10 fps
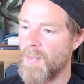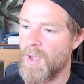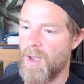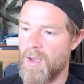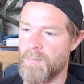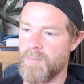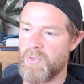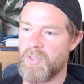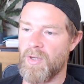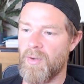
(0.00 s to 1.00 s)

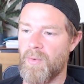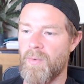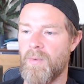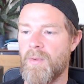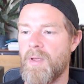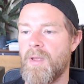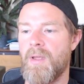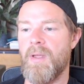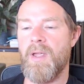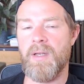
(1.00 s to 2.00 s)
So
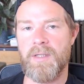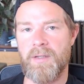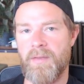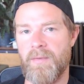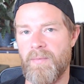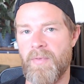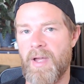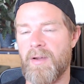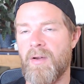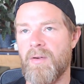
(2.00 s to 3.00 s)
it's
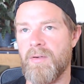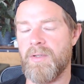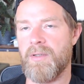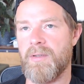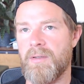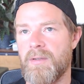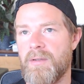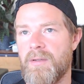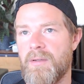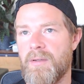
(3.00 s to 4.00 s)
that card,
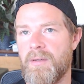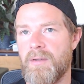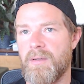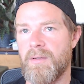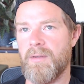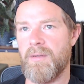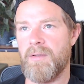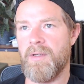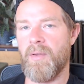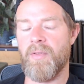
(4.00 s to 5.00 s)

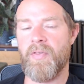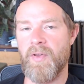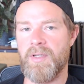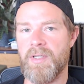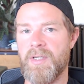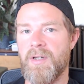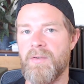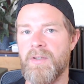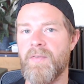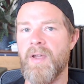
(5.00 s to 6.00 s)
the 30
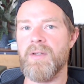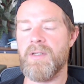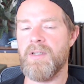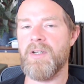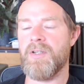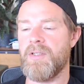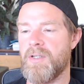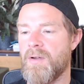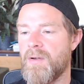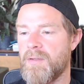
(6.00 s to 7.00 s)
series Founders Editions
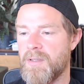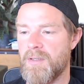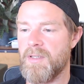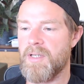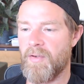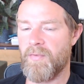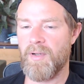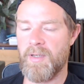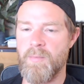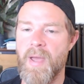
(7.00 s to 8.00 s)
card
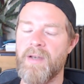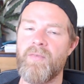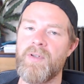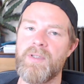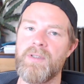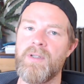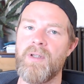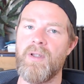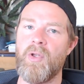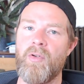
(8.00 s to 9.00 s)
definitely benefited
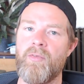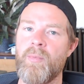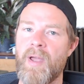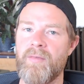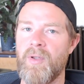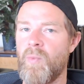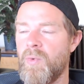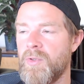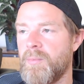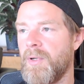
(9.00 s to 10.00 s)
from having a
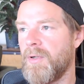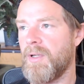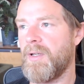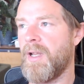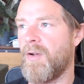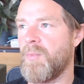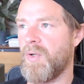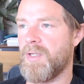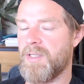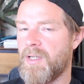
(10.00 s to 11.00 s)
water block. Now, I'm not
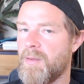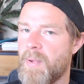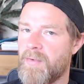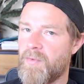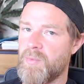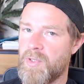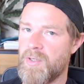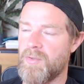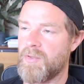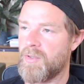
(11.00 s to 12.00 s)
going to say the benefit was
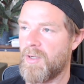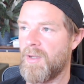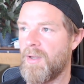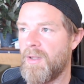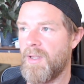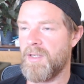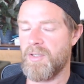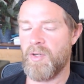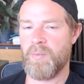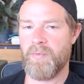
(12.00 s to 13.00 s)
huge in
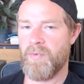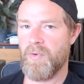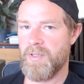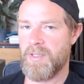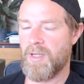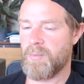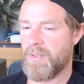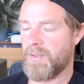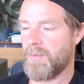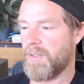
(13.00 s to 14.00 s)
terms of noise,
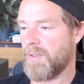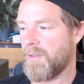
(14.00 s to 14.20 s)
absolutely,